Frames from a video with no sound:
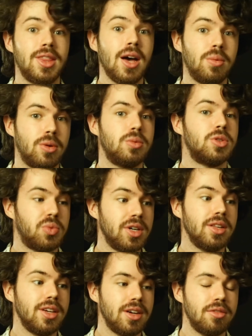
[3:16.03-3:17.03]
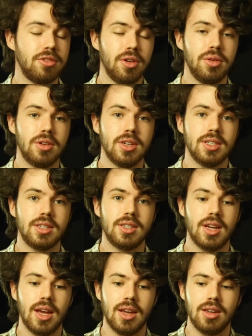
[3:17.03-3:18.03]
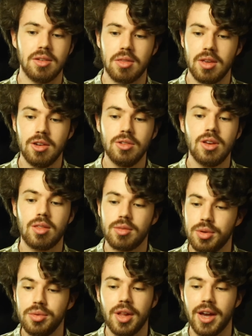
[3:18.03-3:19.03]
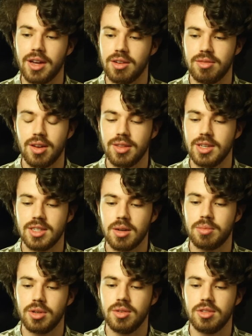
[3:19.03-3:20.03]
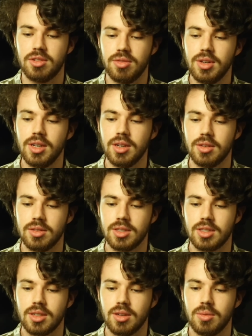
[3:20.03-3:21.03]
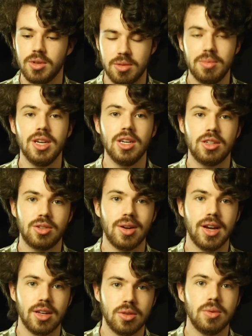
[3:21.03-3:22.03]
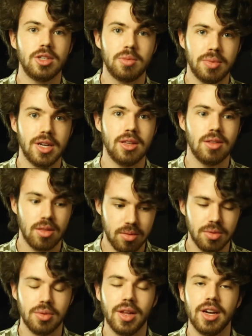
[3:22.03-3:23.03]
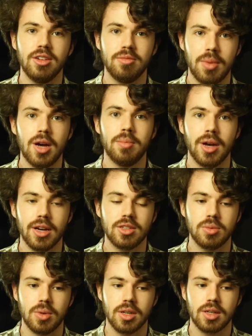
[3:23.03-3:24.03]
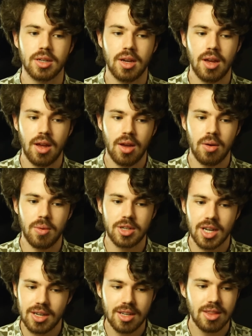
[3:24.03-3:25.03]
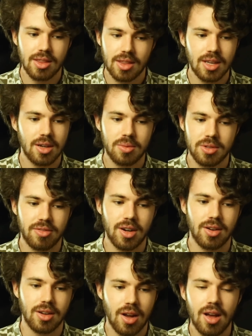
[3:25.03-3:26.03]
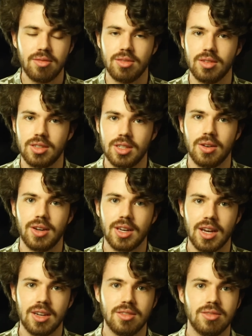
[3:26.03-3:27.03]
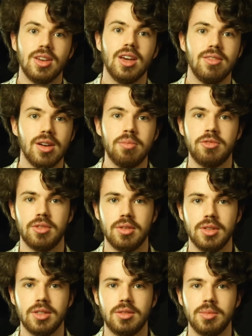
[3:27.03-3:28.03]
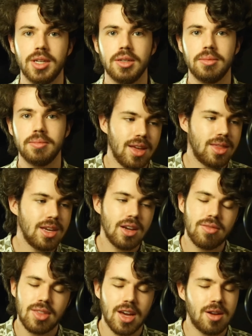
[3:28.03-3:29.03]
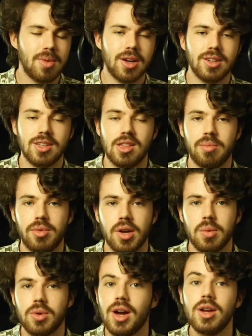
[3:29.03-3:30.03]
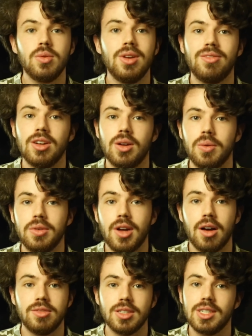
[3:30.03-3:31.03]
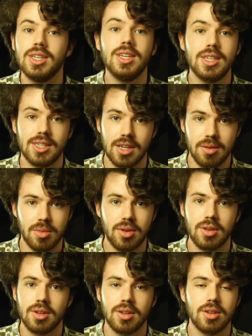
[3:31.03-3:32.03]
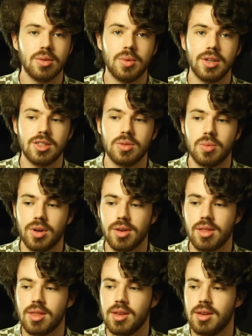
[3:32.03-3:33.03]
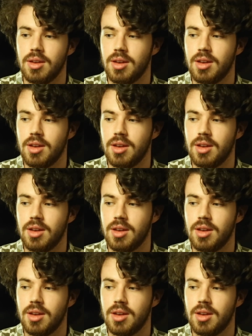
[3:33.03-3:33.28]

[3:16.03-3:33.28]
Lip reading: but that one was really unfocused, and the only through line of all these unproduced videos was me trying to explain the through line of Baumbach's work, which I didn't think was very novel, so I kind of gave up for a little bit. I think I've thought about it to the point where I don't even know what novelty is anymore, or what it's worth.